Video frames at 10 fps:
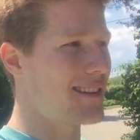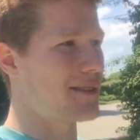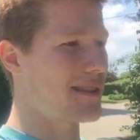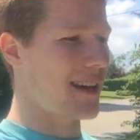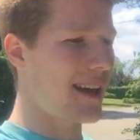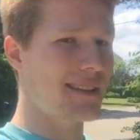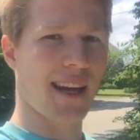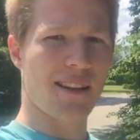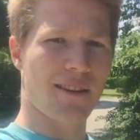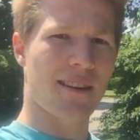You say, hey
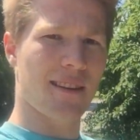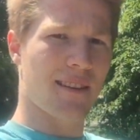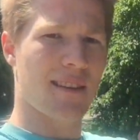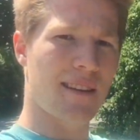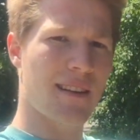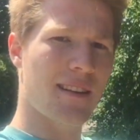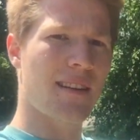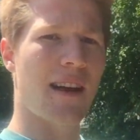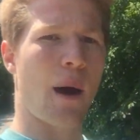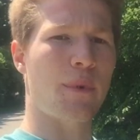Taylor,
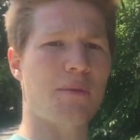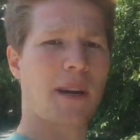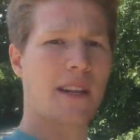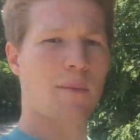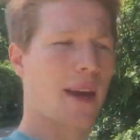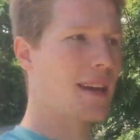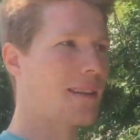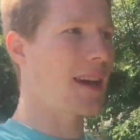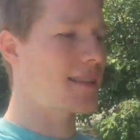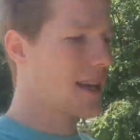how much money are you making?
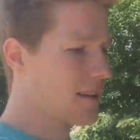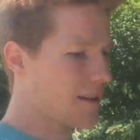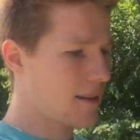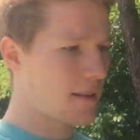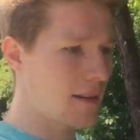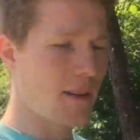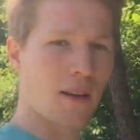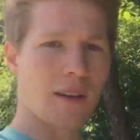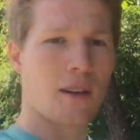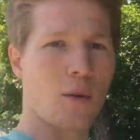Hey Taylor,
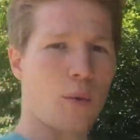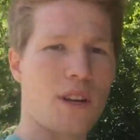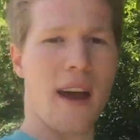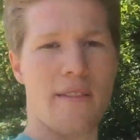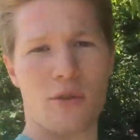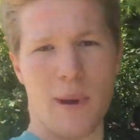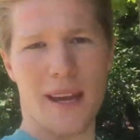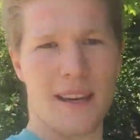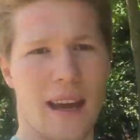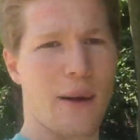what do you have in your
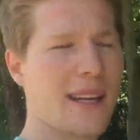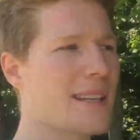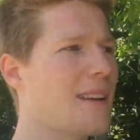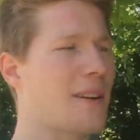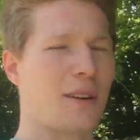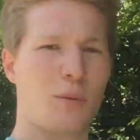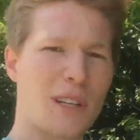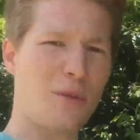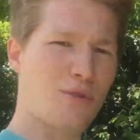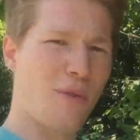bank account? Hey Taylor,
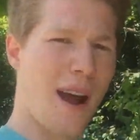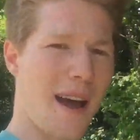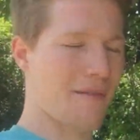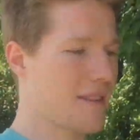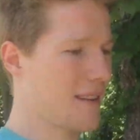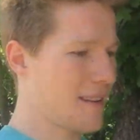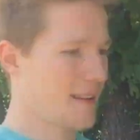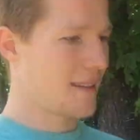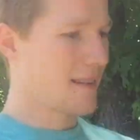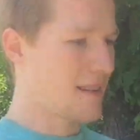what do you drive?
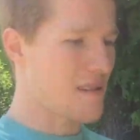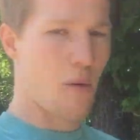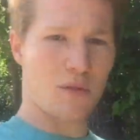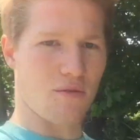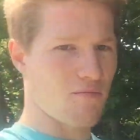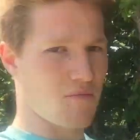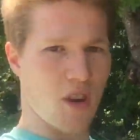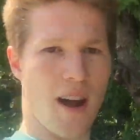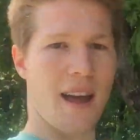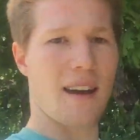
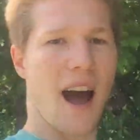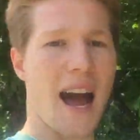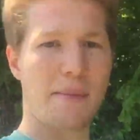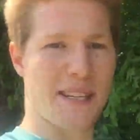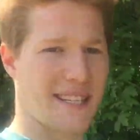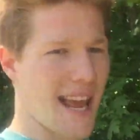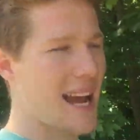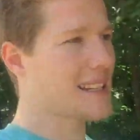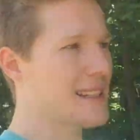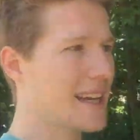Go ahead. I am
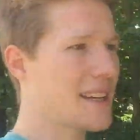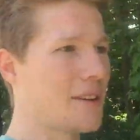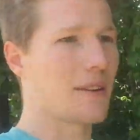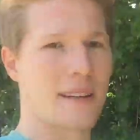exactly like you.